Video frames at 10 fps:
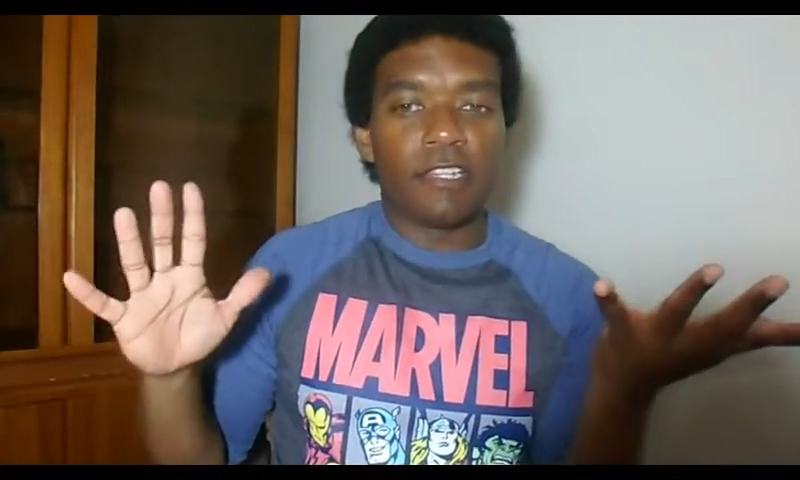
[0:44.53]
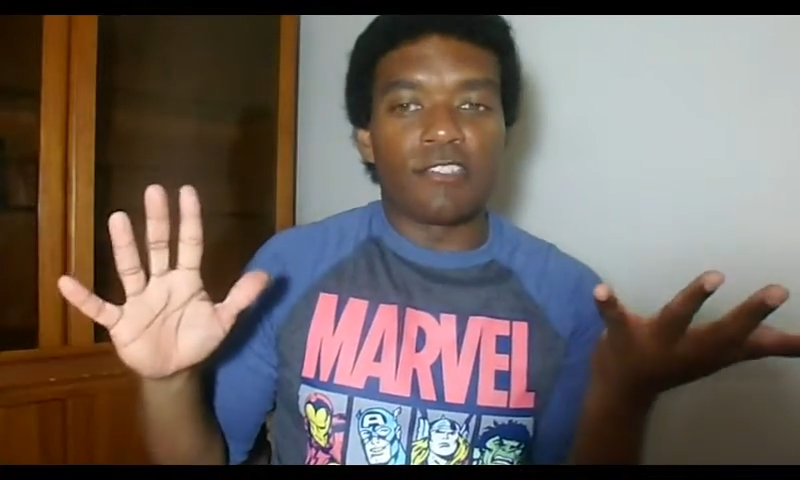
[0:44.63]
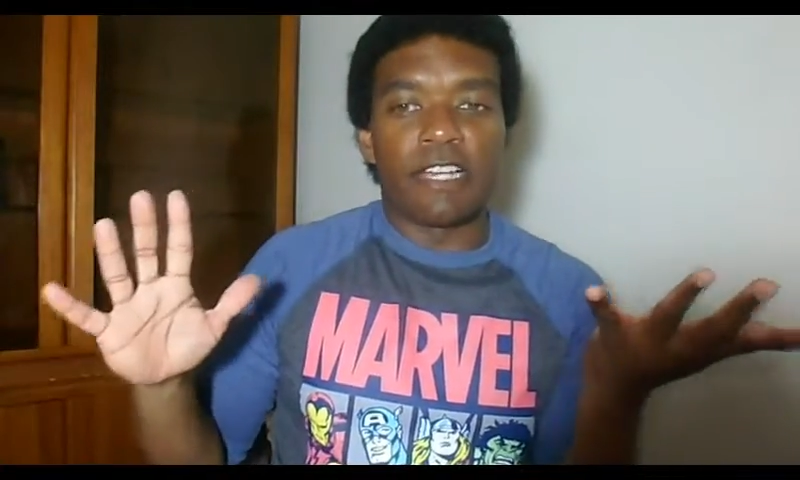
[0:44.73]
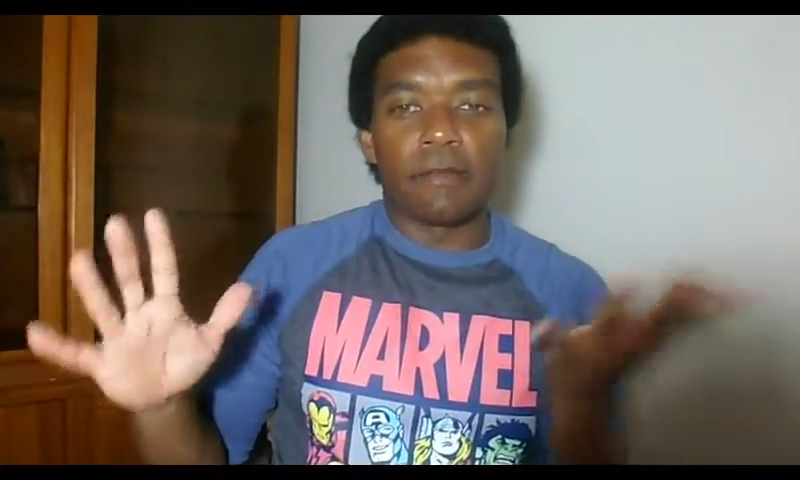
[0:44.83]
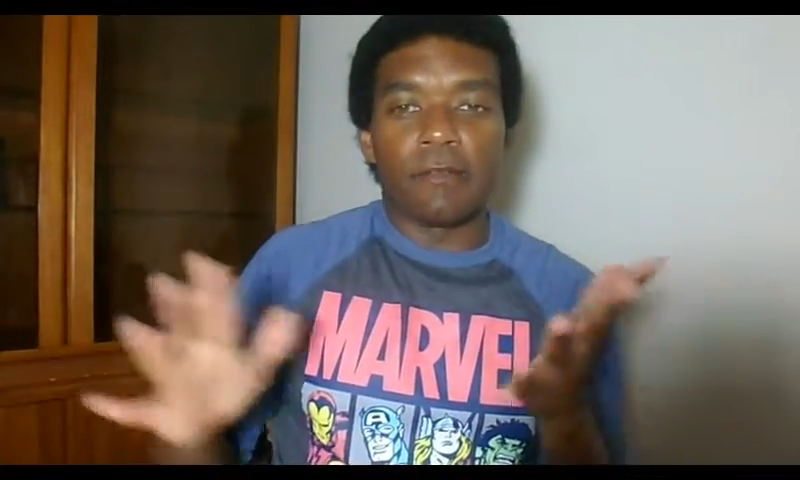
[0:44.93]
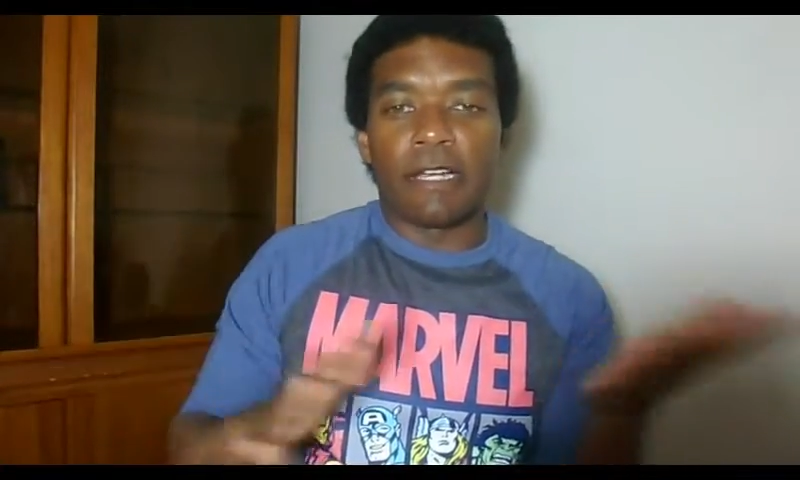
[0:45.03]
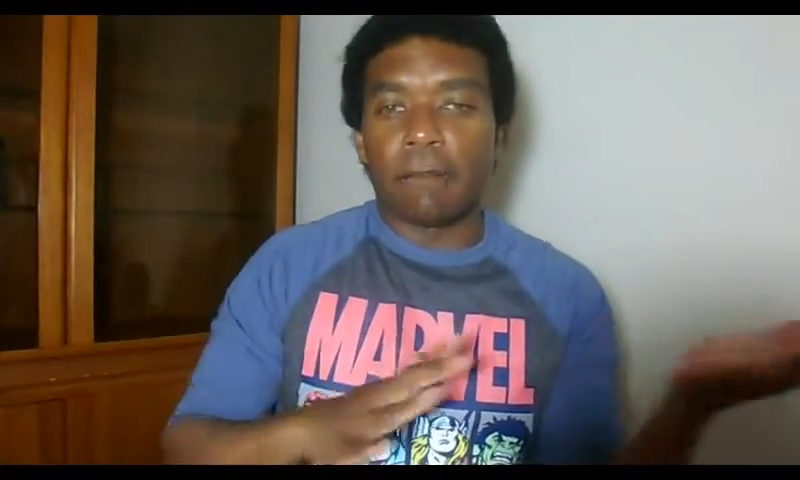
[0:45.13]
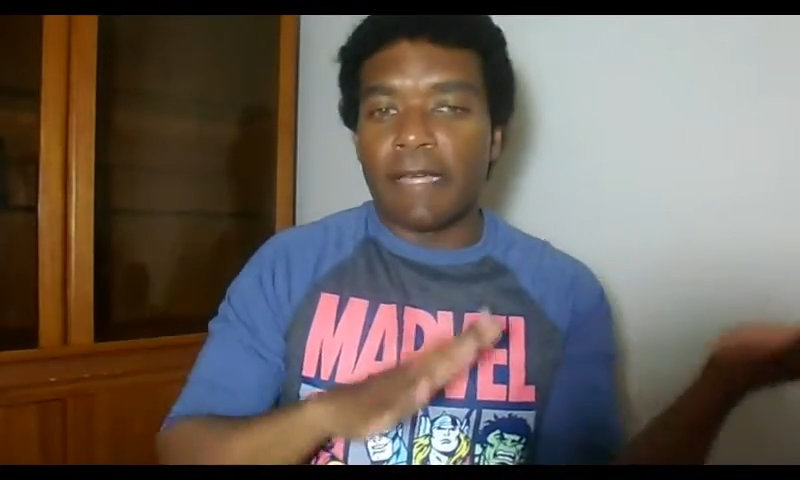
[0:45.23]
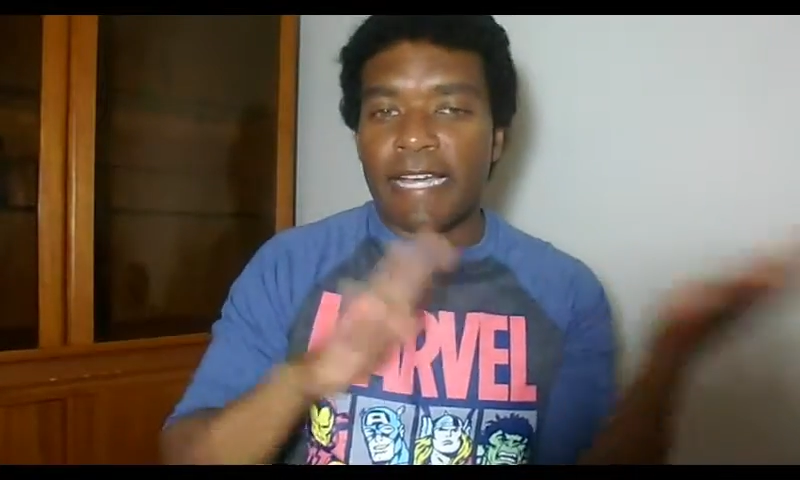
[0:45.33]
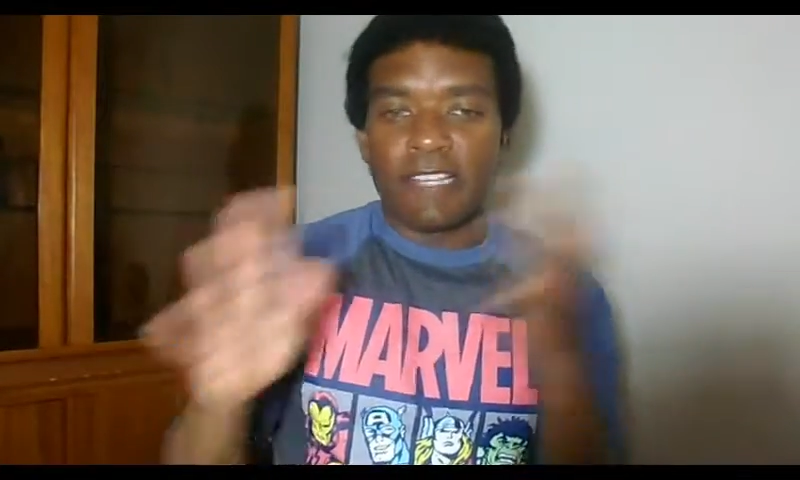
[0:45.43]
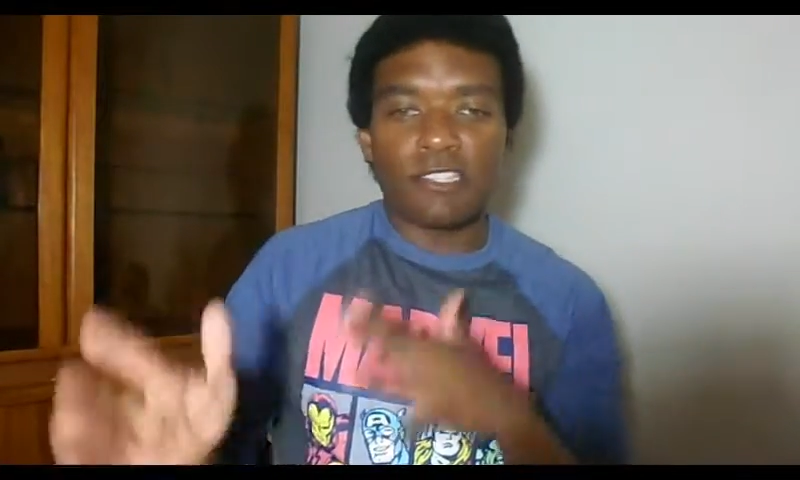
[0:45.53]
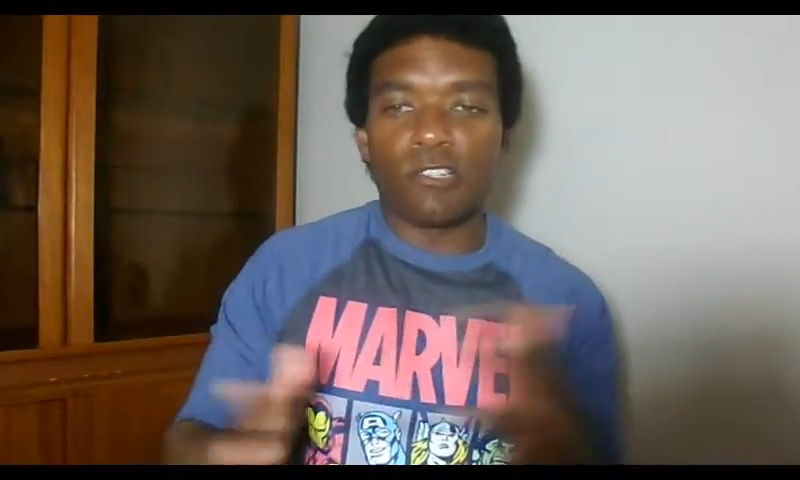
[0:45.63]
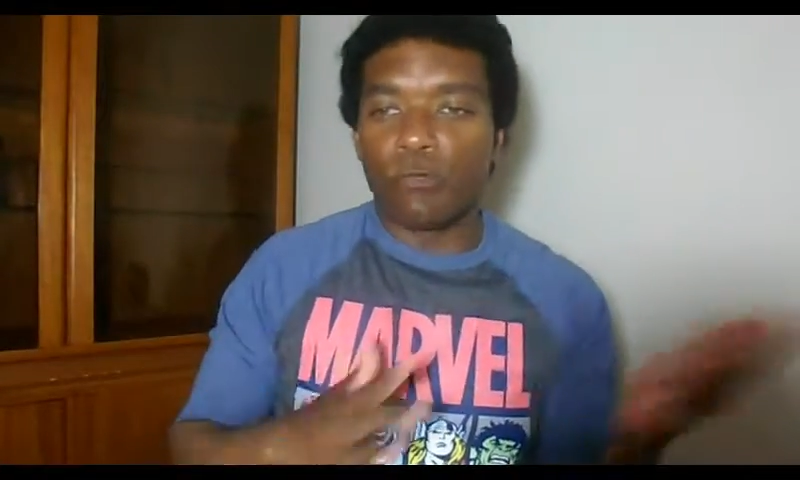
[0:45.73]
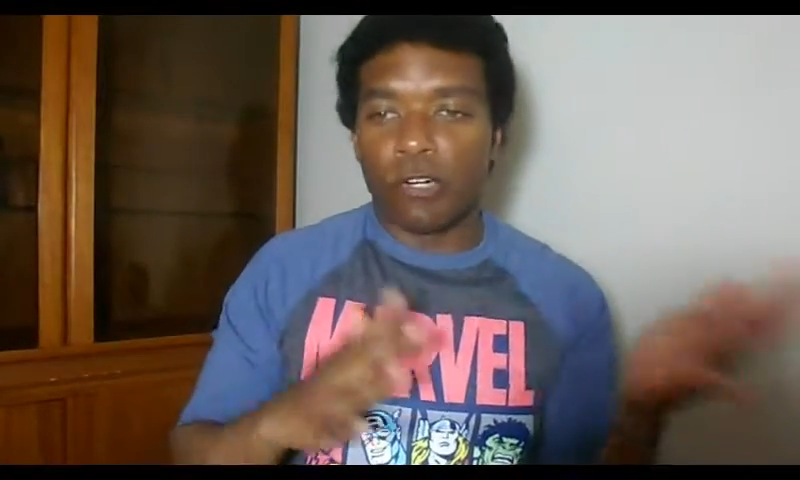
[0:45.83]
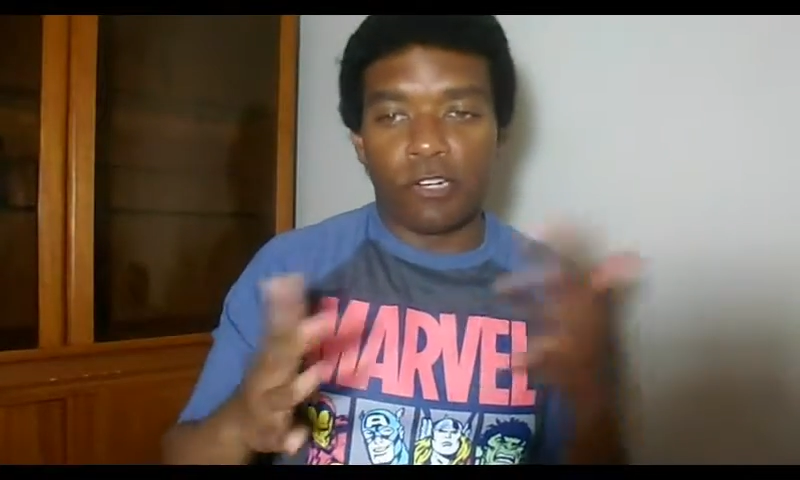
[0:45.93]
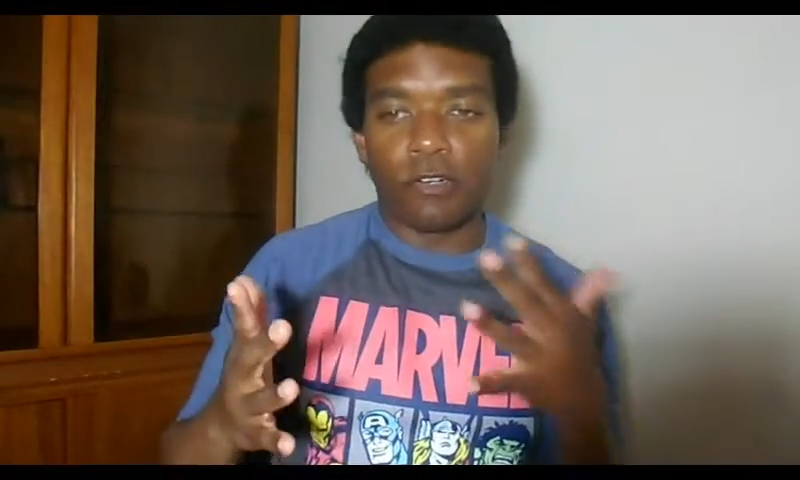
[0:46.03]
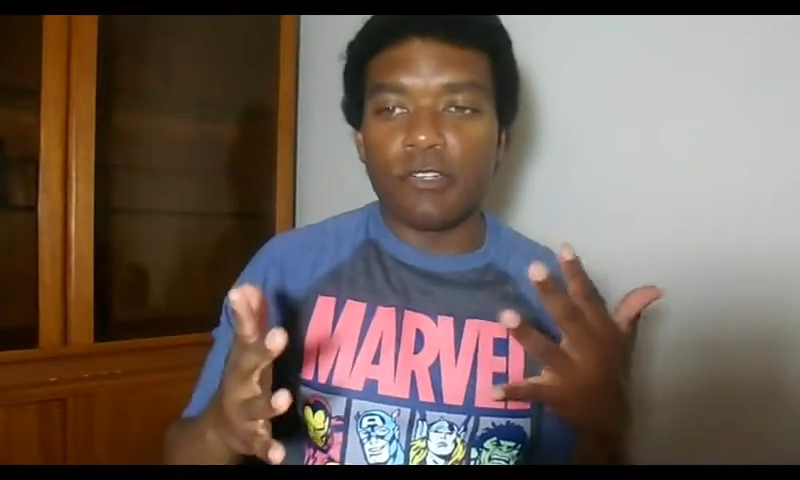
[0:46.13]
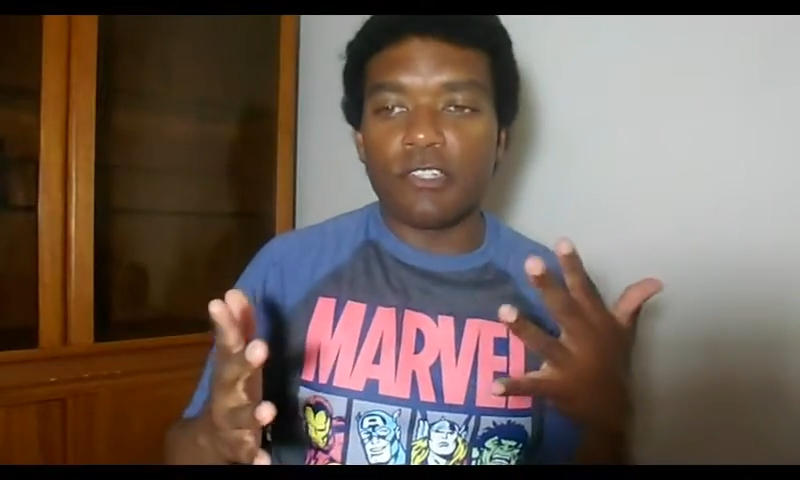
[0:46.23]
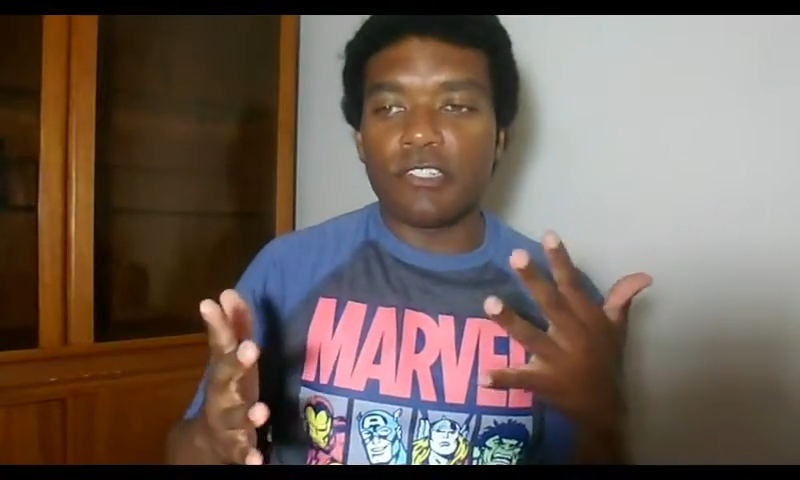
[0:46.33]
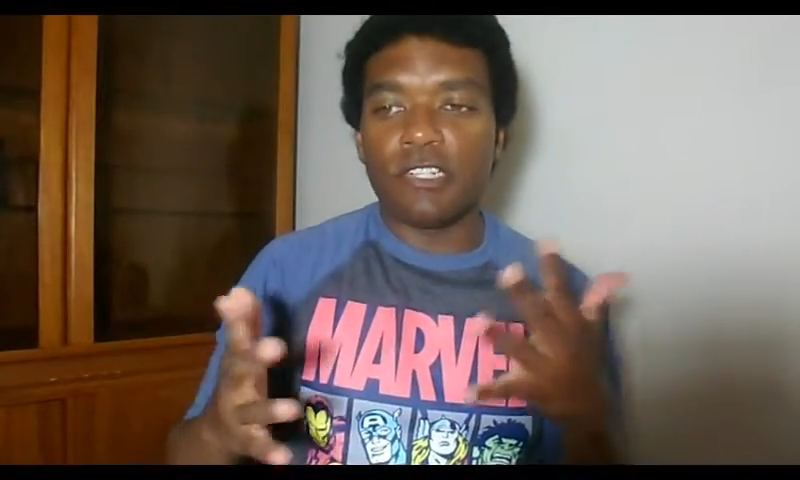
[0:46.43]
it's like past to
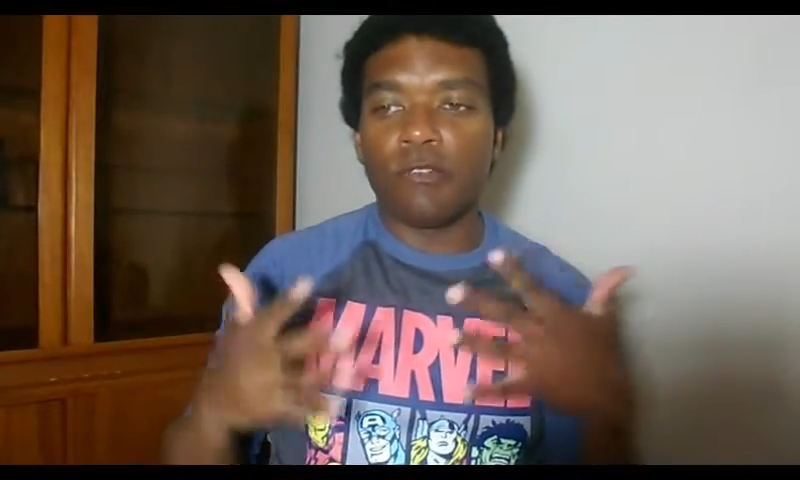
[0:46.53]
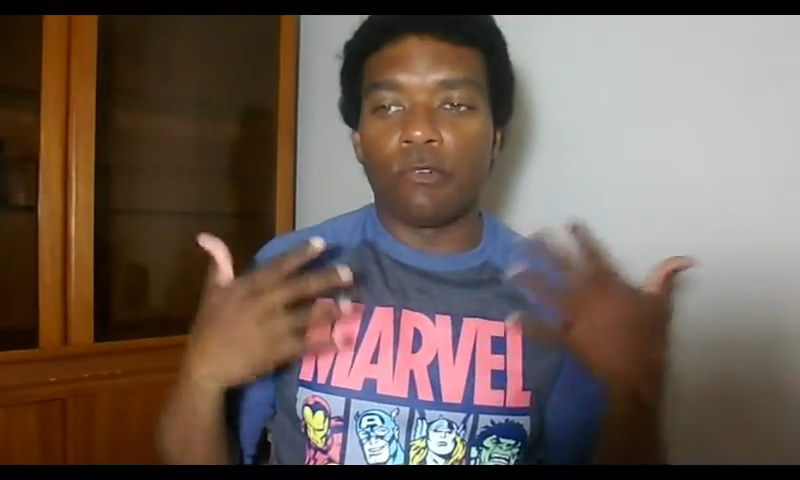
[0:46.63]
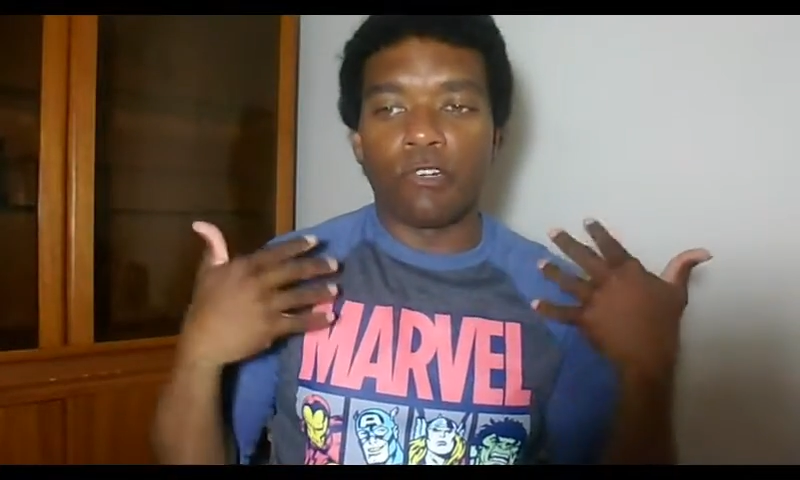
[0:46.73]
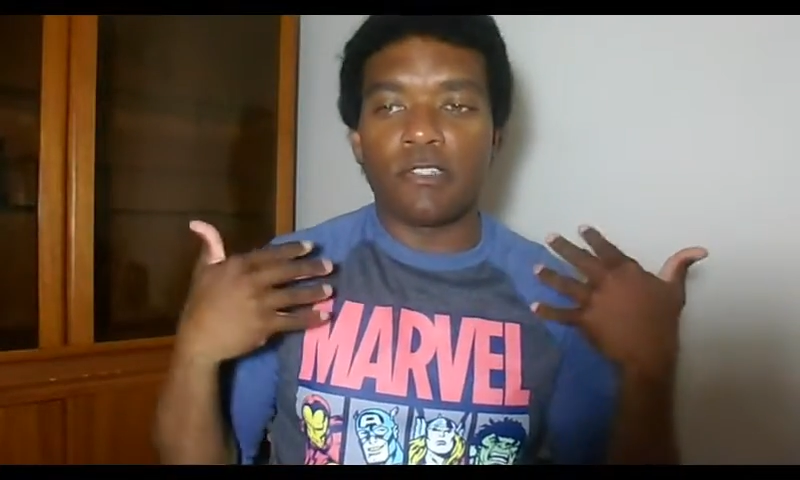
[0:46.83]
where she